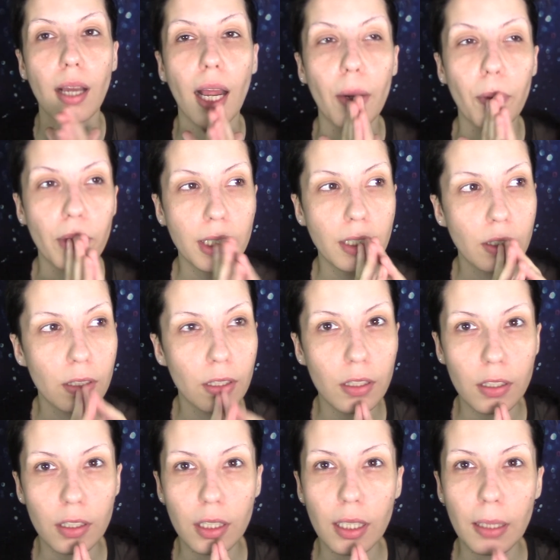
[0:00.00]
I want to
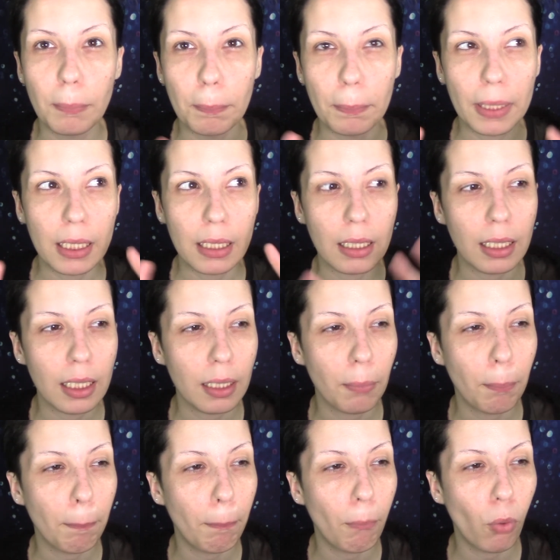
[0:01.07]
look completely
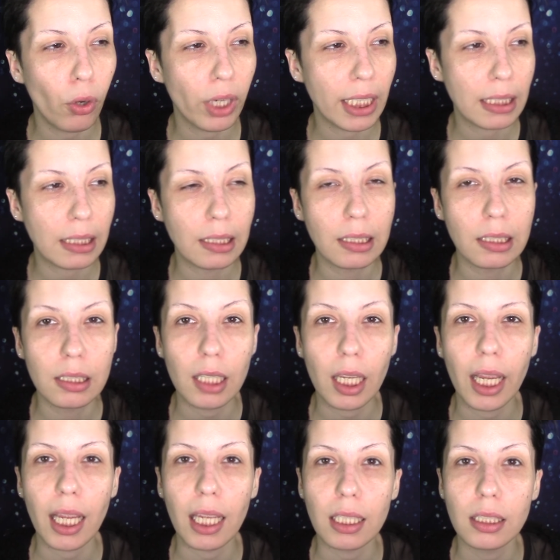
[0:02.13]
moist
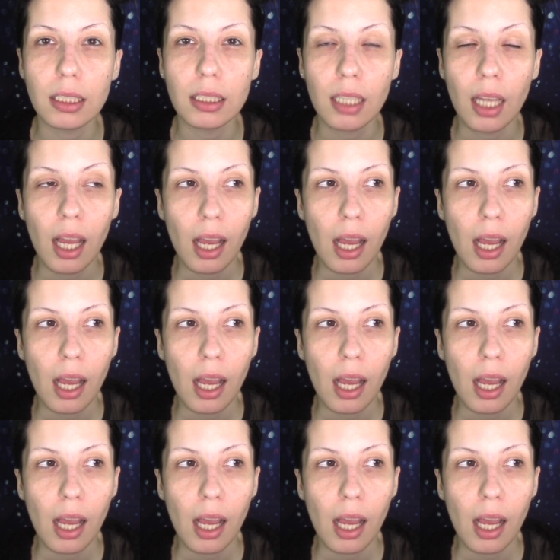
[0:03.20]
and